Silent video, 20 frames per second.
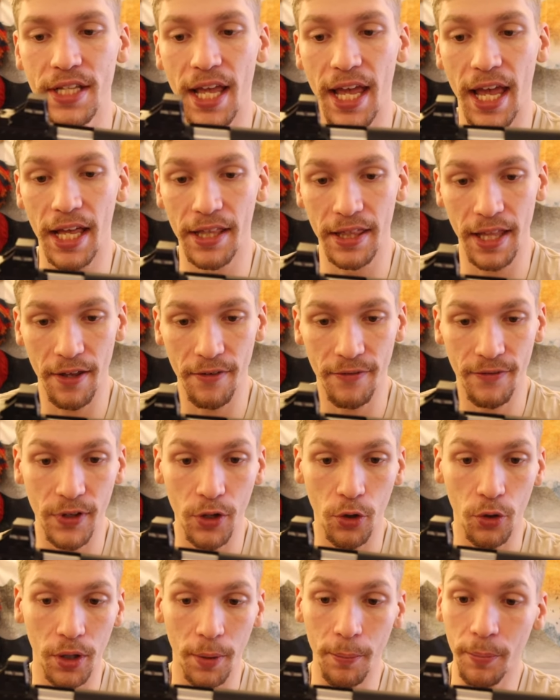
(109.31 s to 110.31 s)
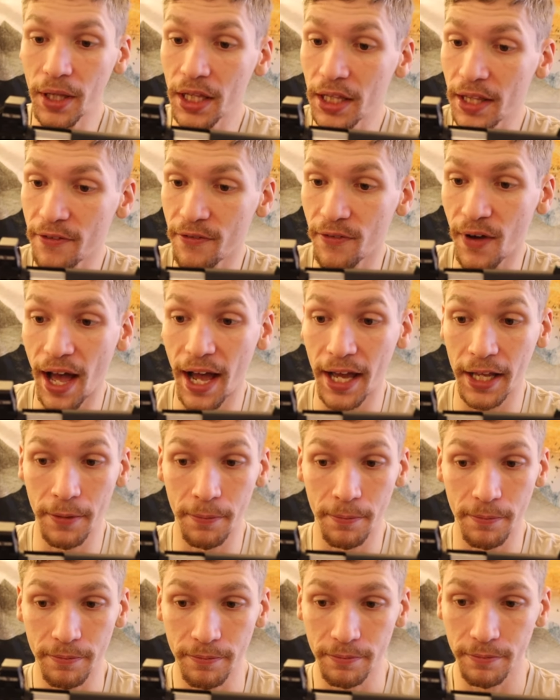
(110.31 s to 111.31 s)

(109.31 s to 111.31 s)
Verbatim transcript: and they feel completely fine